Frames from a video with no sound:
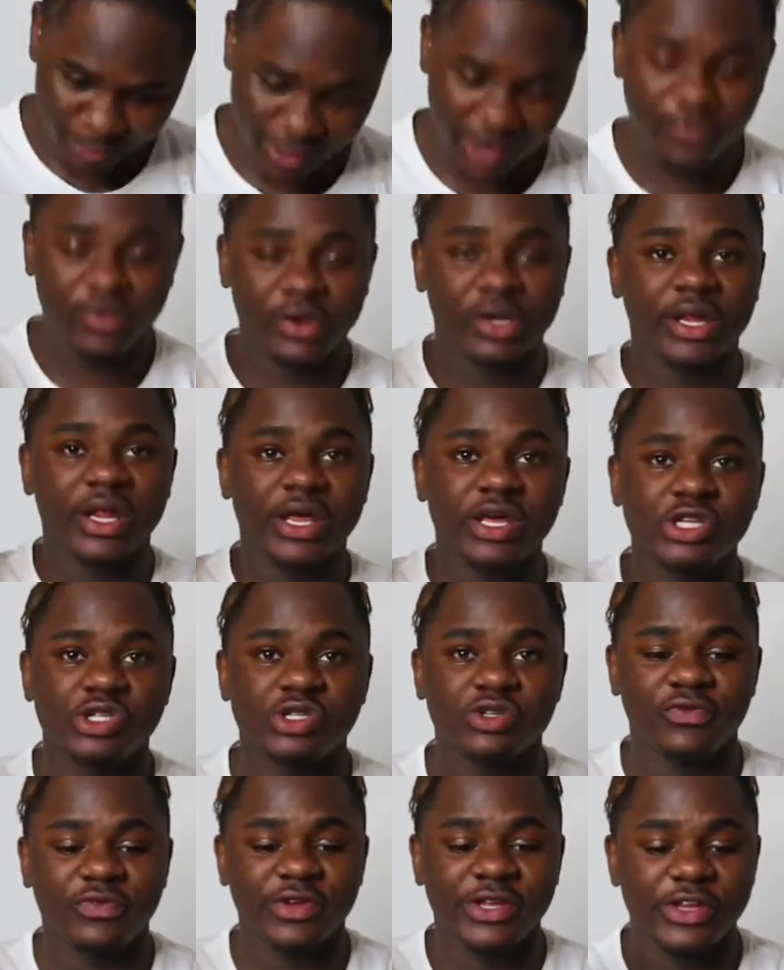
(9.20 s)
for another
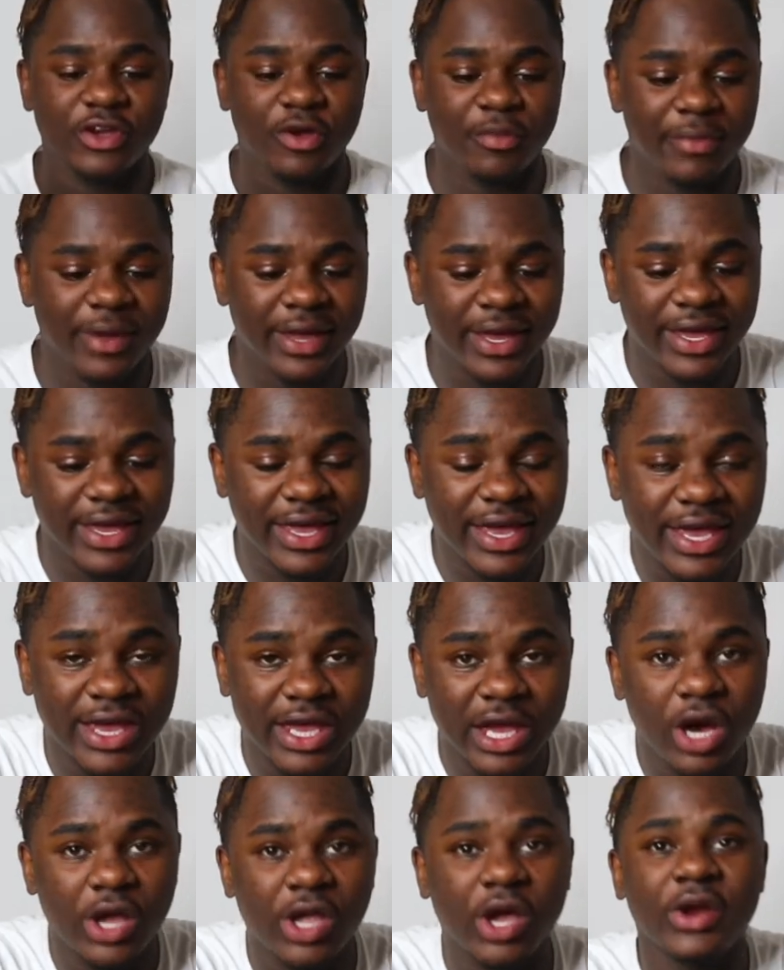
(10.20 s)
YouTube video, man. Hey,
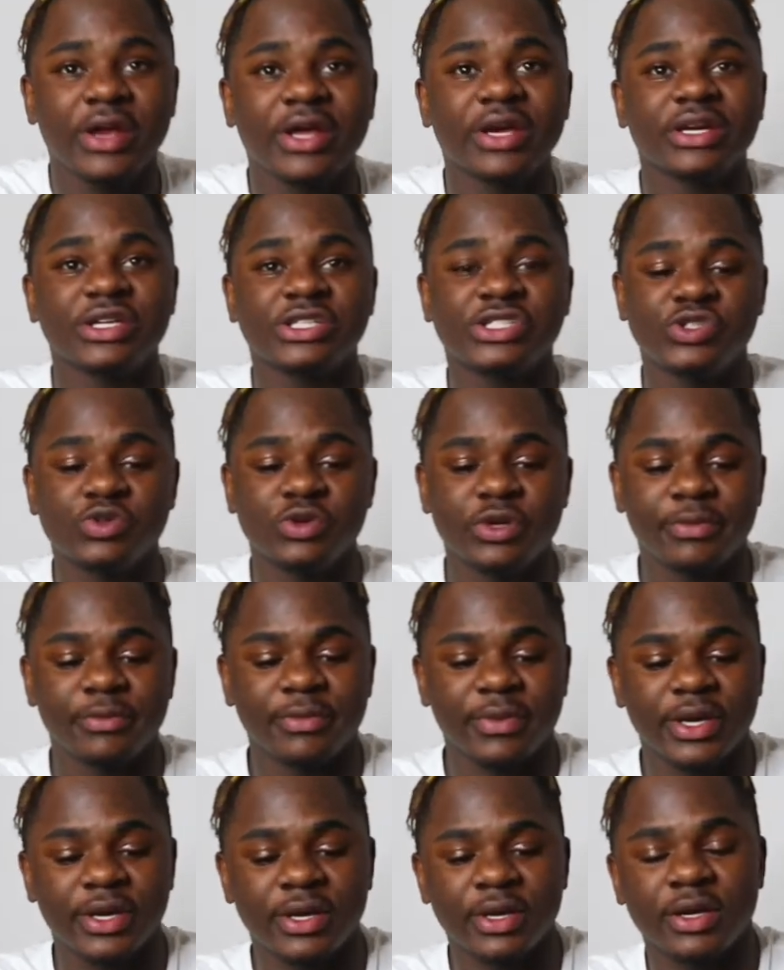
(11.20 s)
how y'all niggas doing,
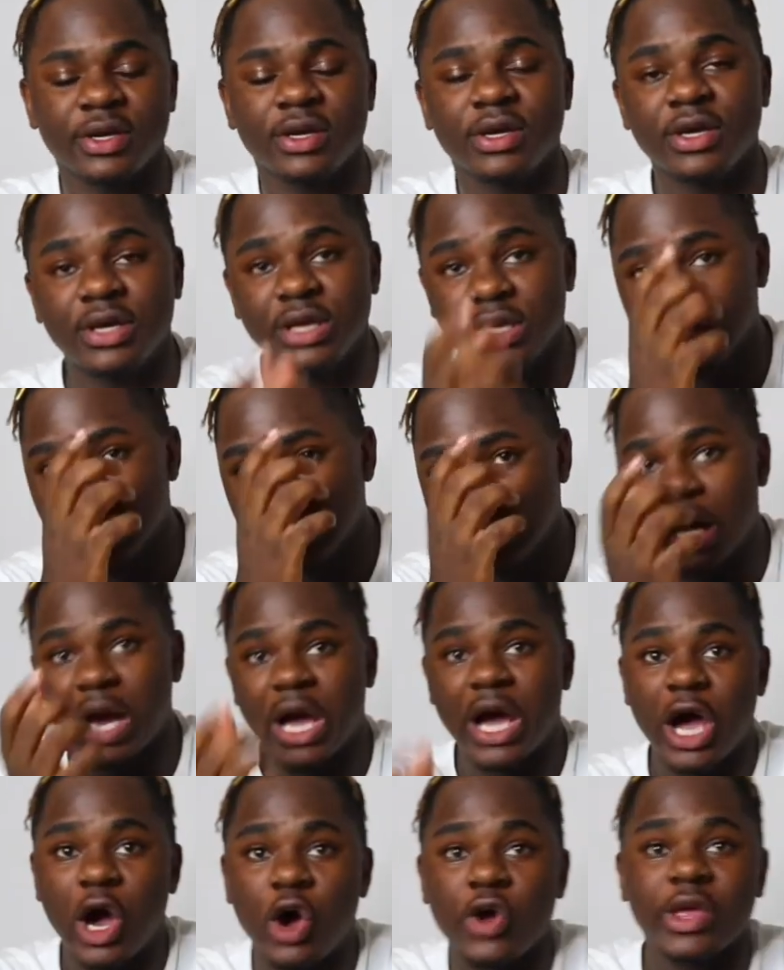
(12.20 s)
man?
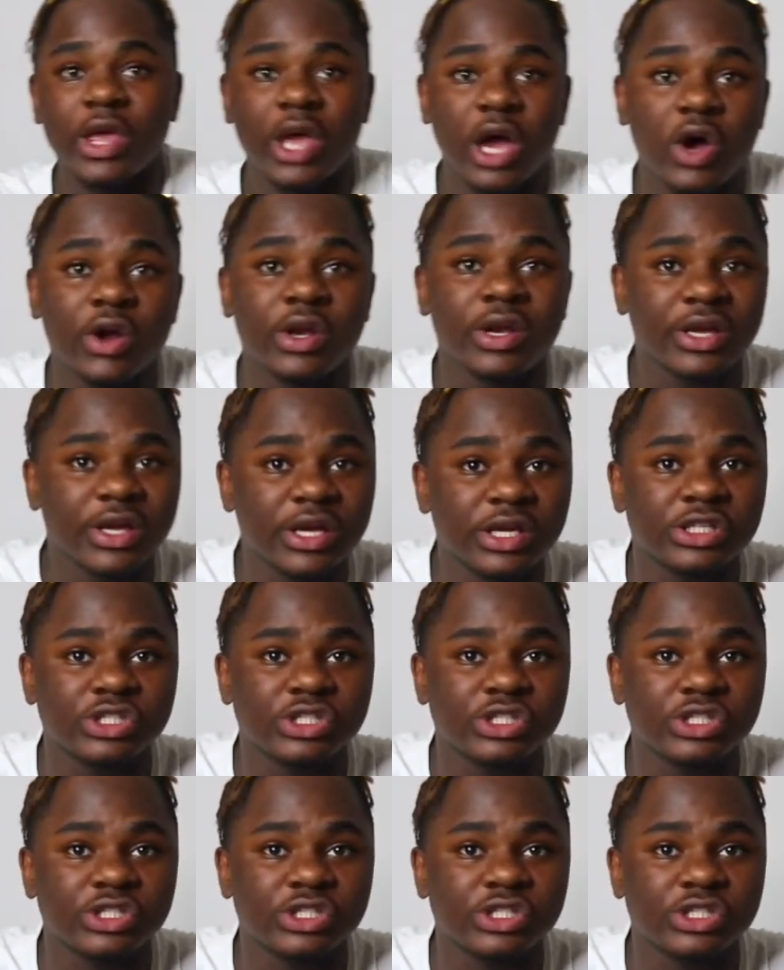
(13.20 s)
How y'all niggas